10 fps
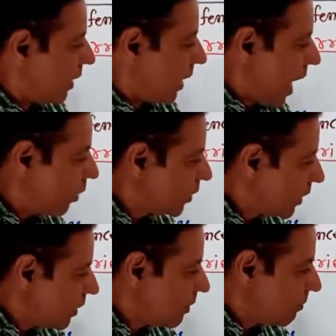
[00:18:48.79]
how
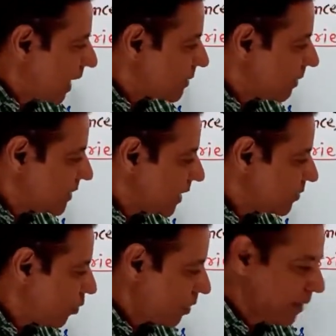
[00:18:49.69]
the plasma
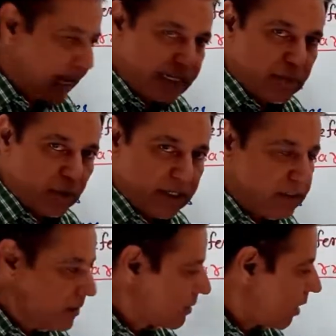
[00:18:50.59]
cells forming
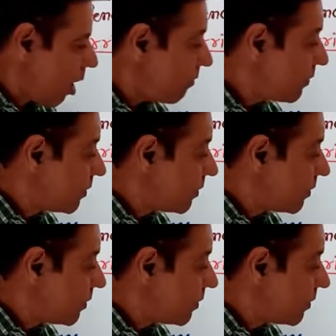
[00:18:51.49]
antibodies of